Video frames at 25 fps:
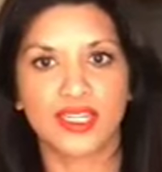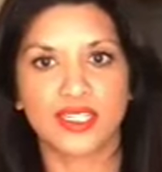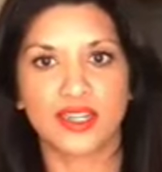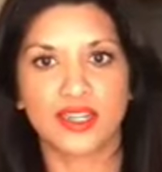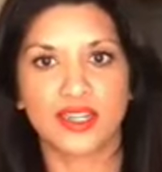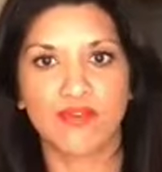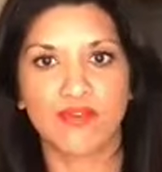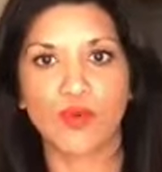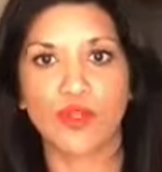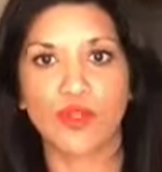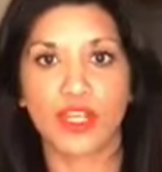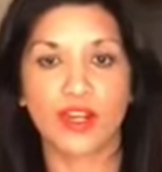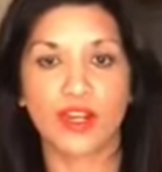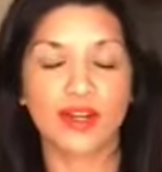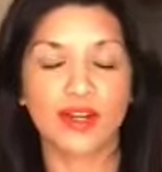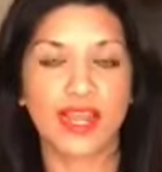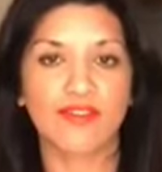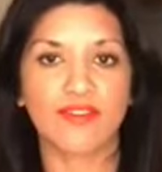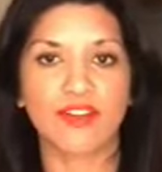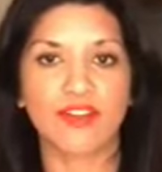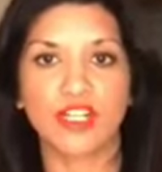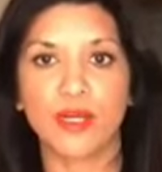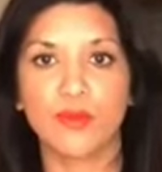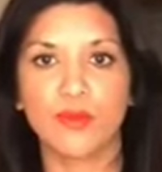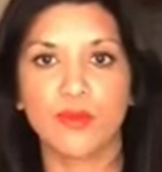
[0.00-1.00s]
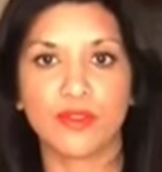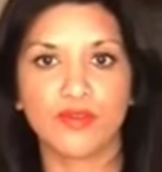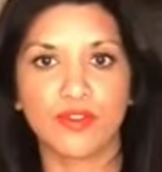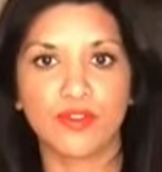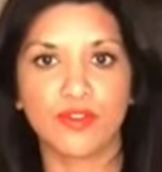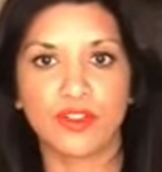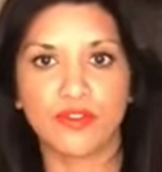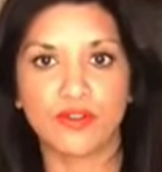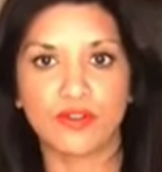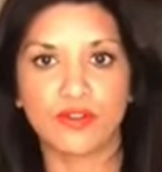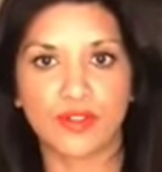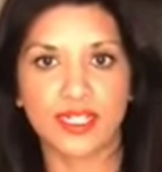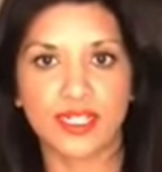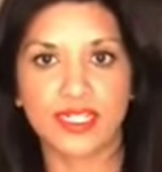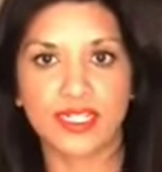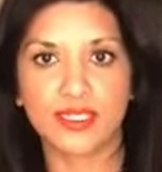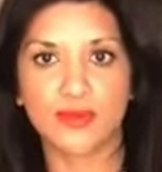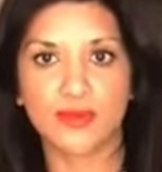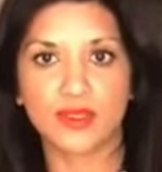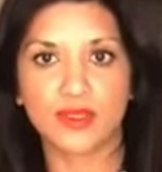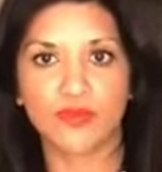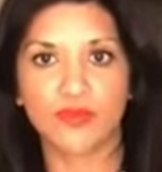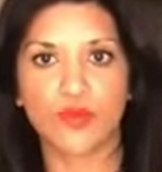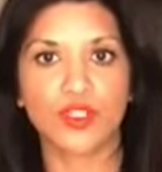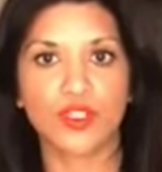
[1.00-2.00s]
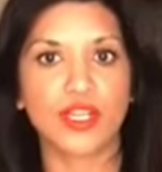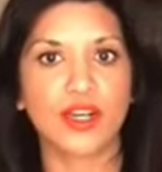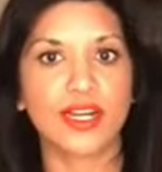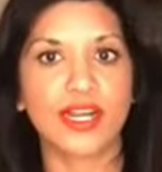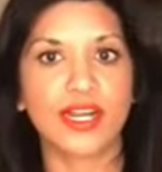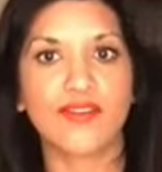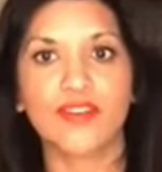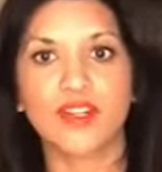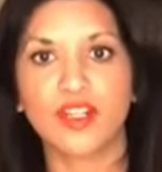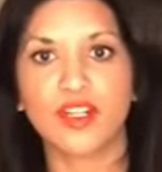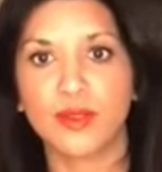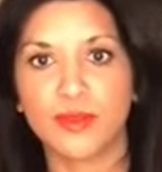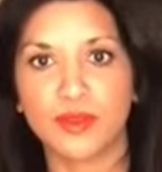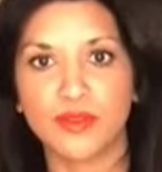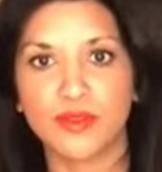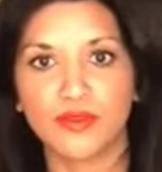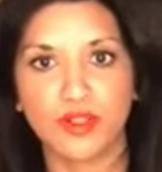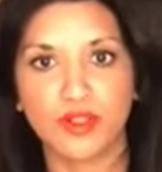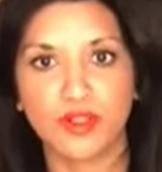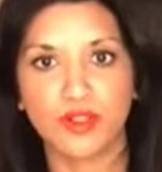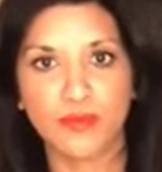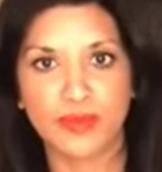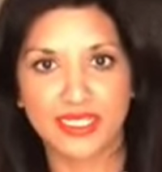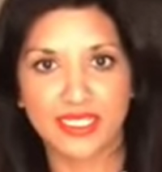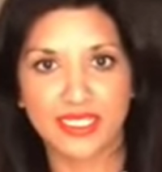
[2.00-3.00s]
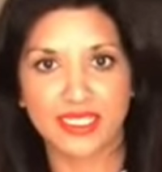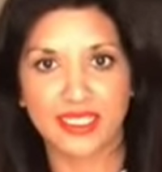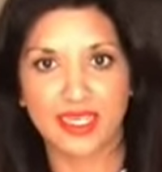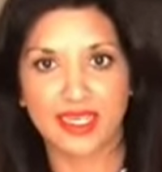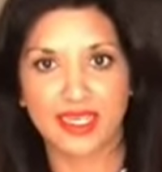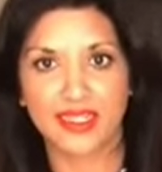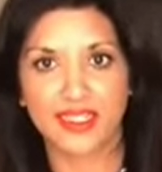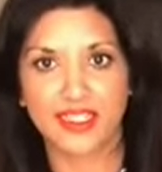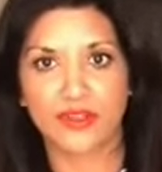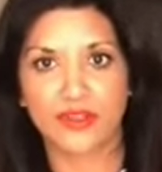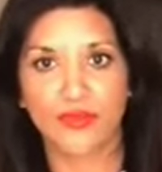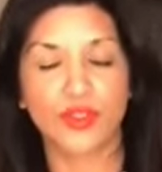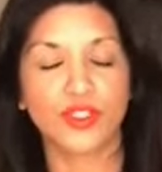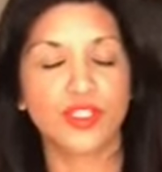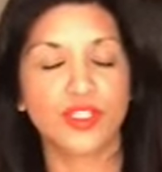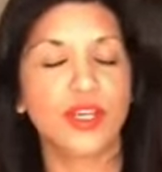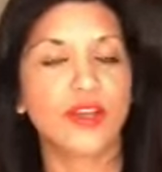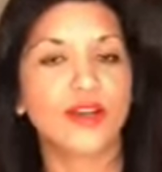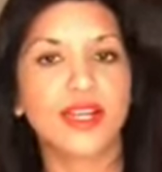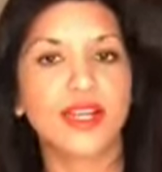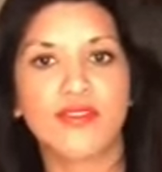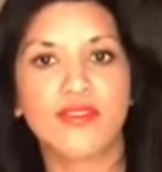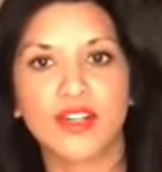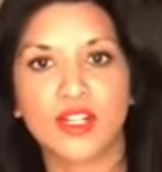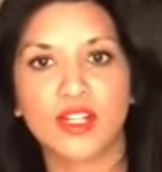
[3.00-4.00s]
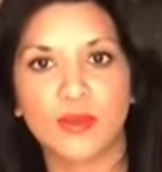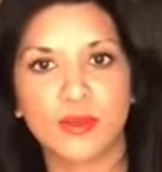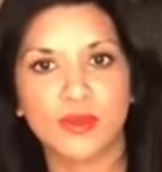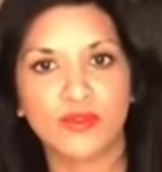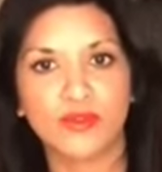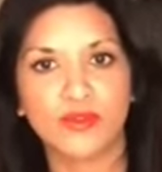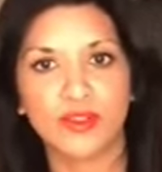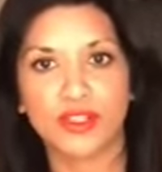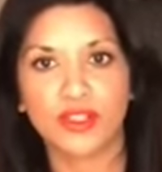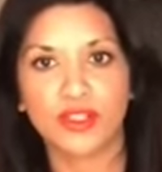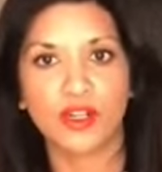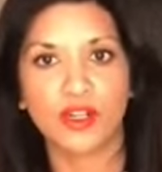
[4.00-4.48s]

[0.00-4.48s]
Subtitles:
if we don't have a cupboard full of crisps, if we don't have a cupboard full of biscuits, if we don't have a cupboard full of